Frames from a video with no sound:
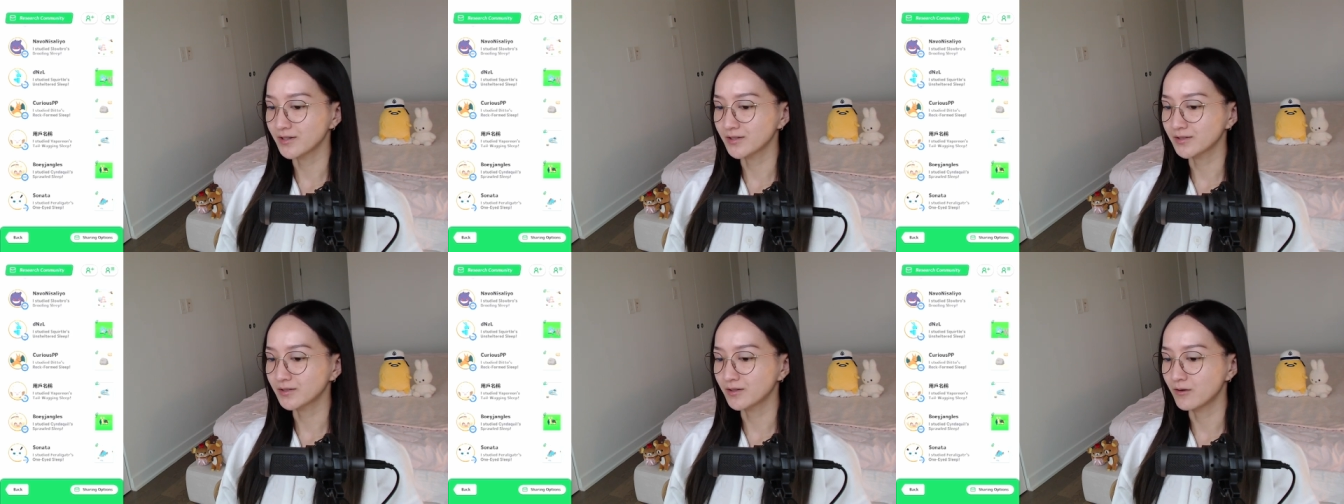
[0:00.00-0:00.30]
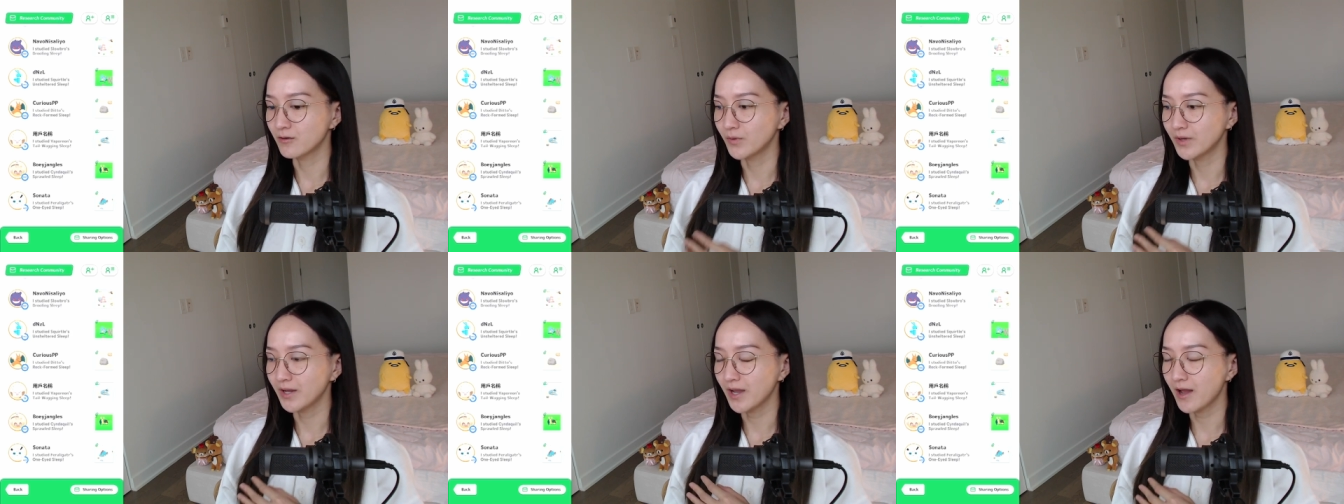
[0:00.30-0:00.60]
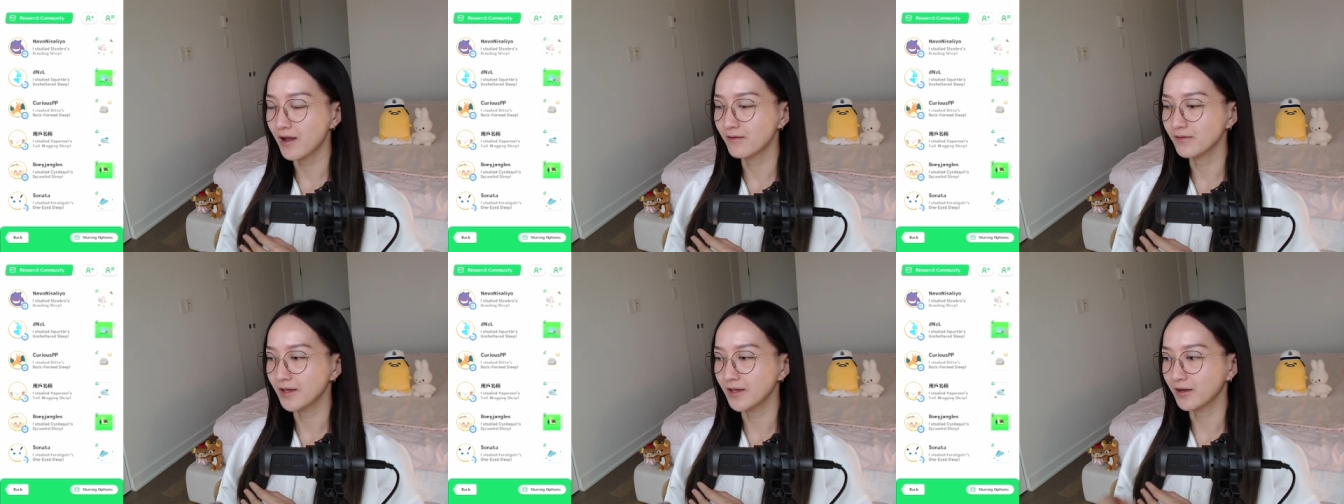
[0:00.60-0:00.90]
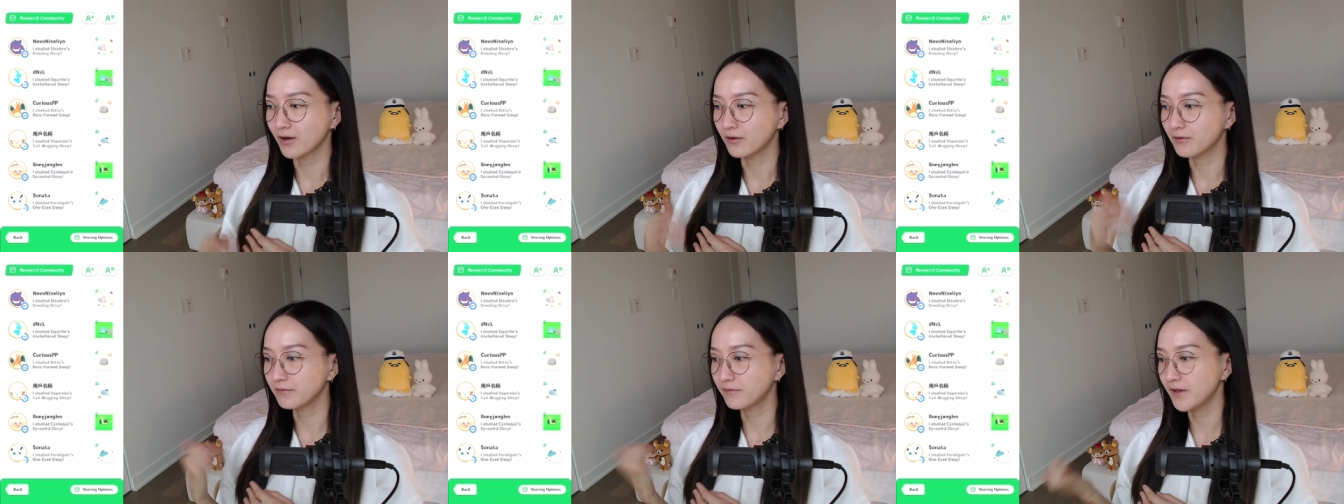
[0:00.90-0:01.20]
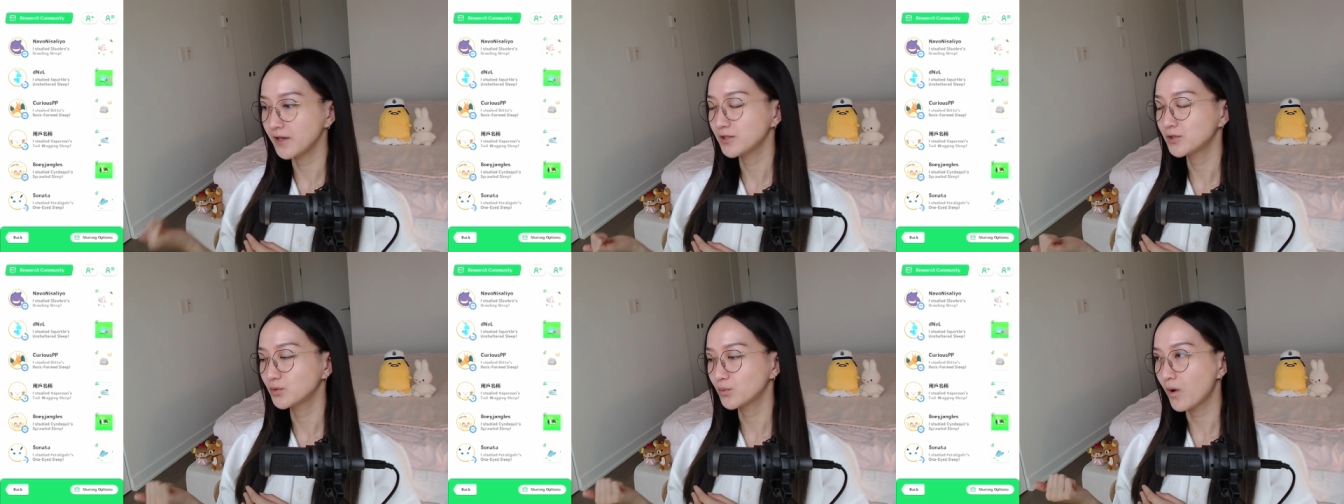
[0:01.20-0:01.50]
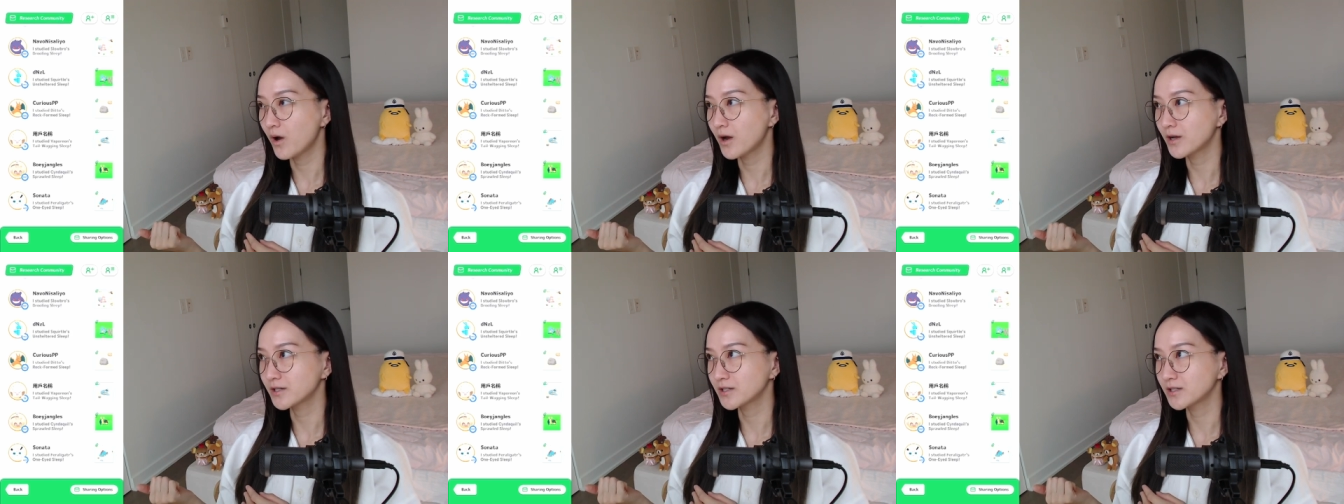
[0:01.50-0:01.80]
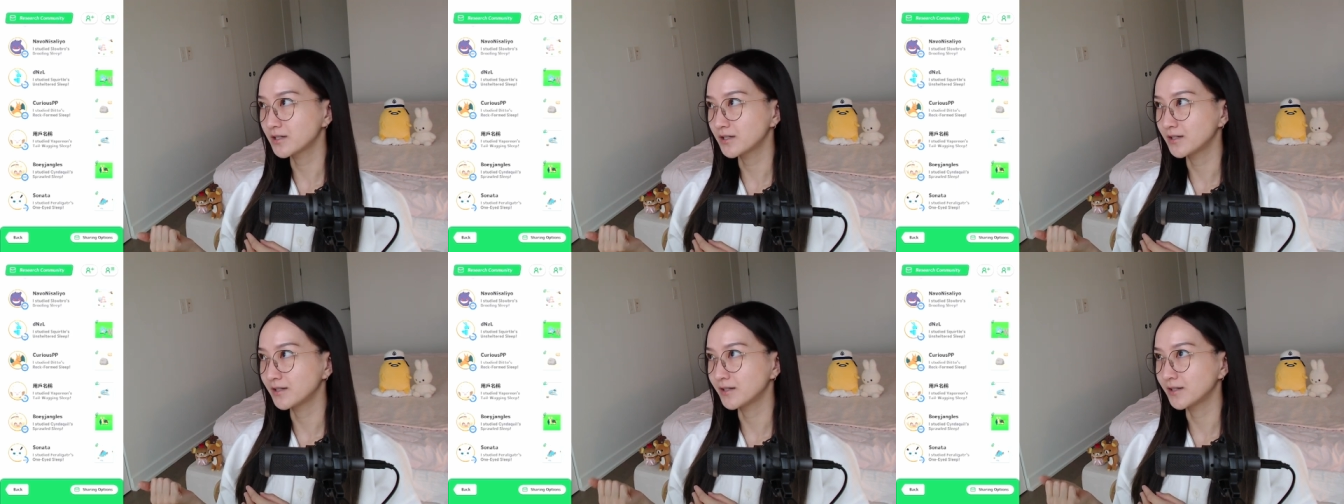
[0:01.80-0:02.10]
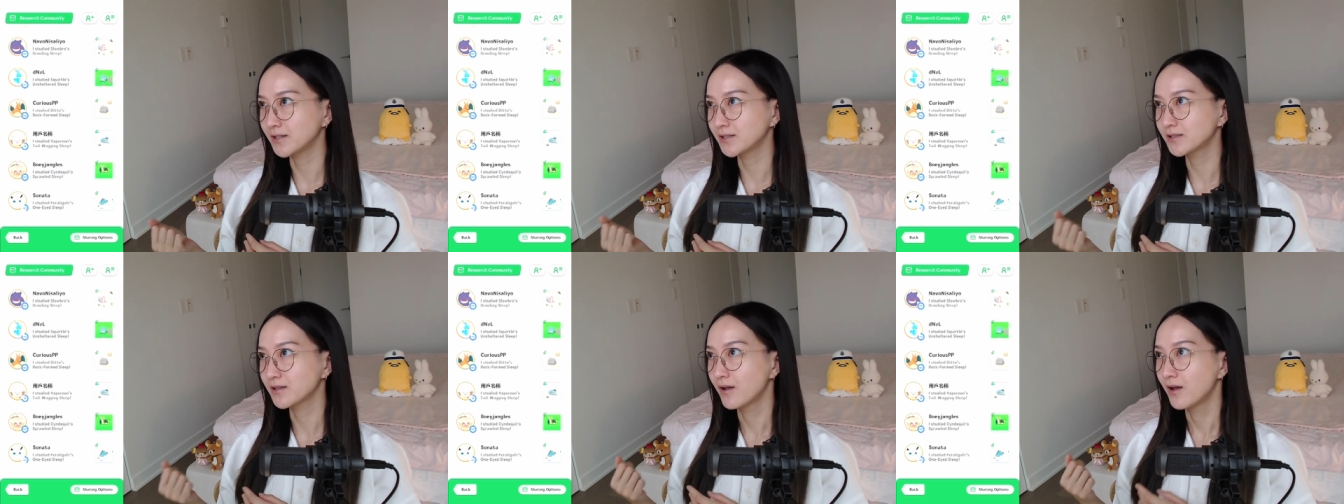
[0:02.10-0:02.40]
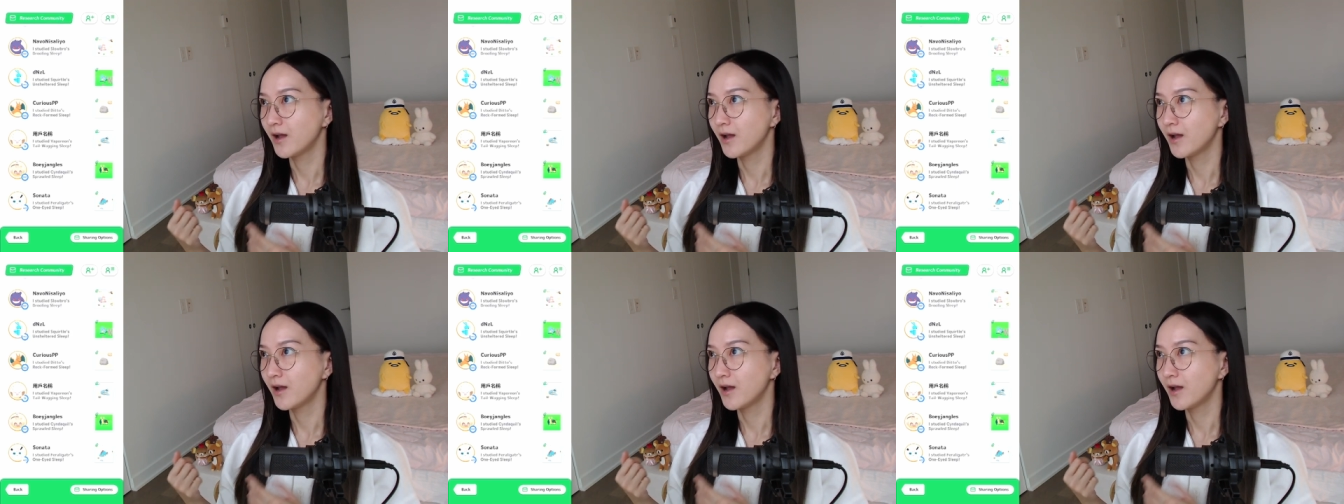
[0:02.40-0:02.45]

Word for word: So we have like our face washes,